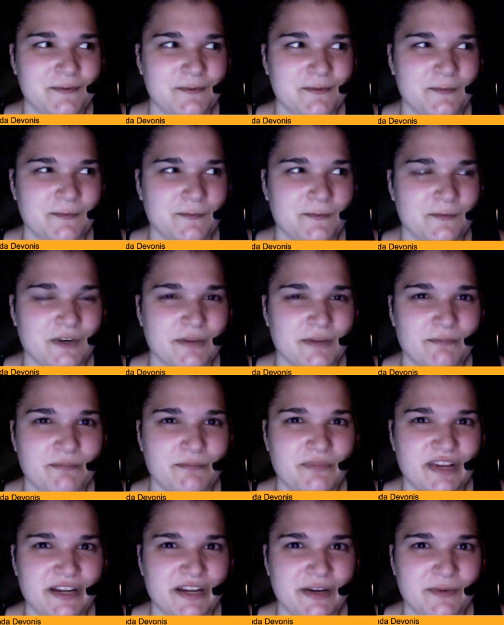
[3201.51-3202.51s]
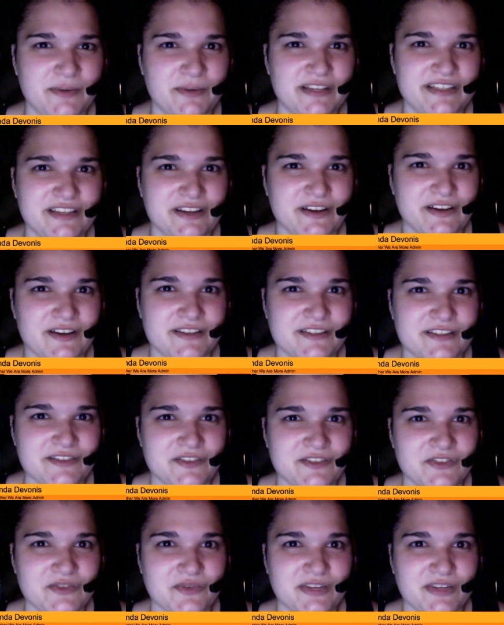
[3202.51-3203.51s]
what better way to cause an
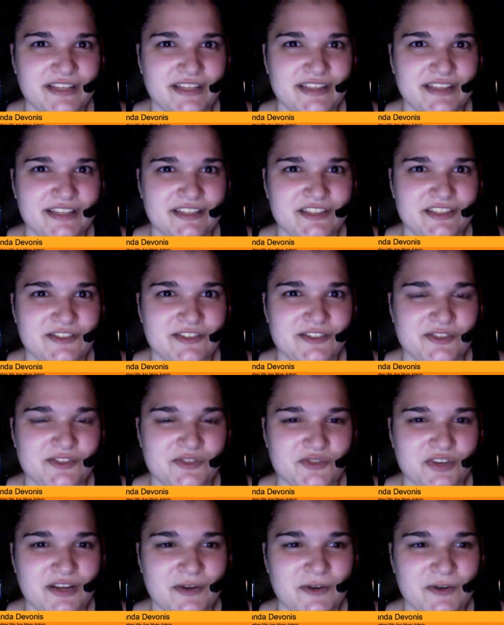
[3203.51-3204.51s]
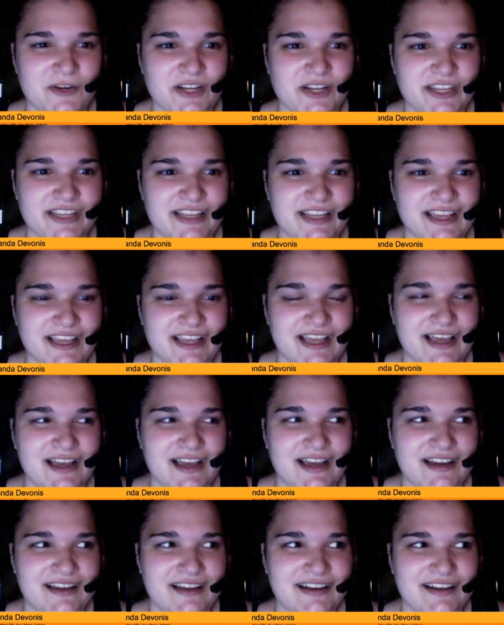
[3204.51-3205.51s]
earthquake than to destroy
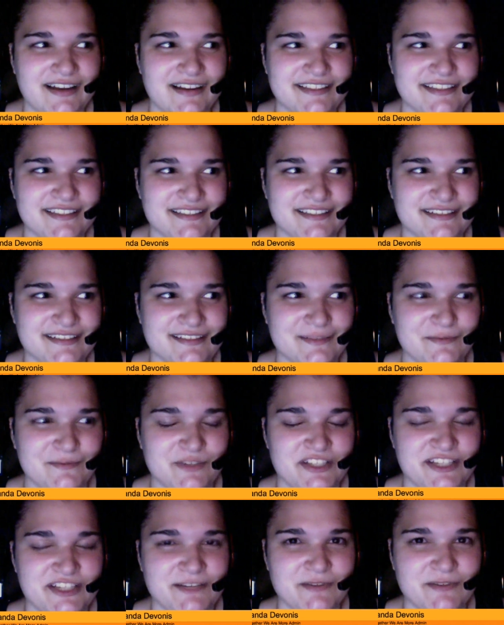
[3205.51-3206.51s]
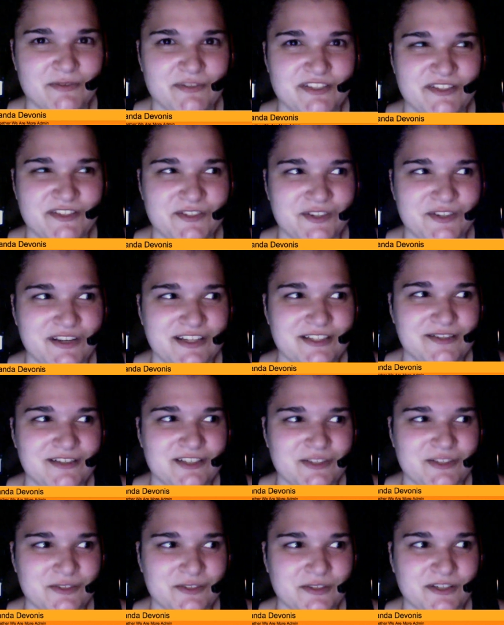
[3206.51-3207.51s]
a concert, which everyone's trying to
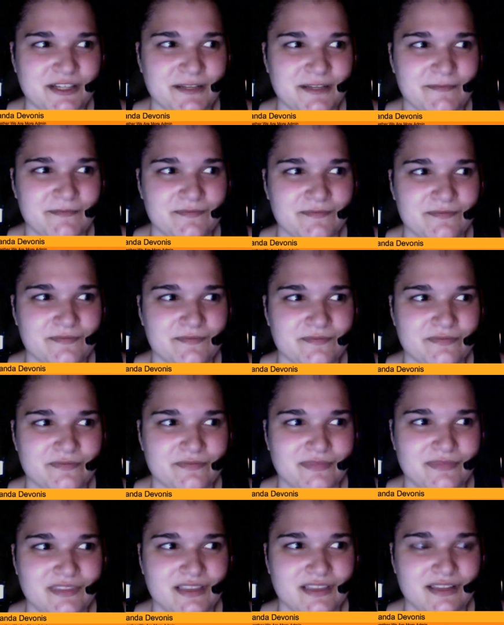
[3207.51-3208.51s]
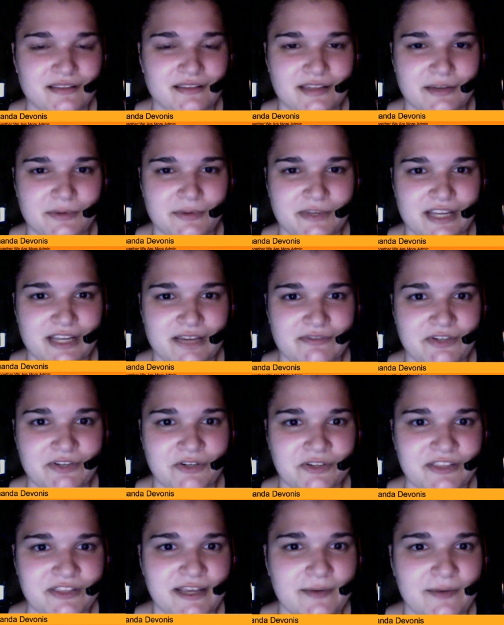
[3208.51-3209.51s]
enjoy. Like, we haven't
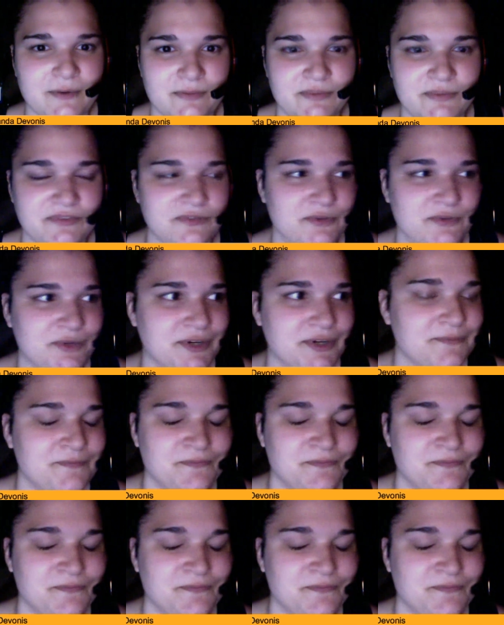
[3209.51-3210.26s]
heard that one before.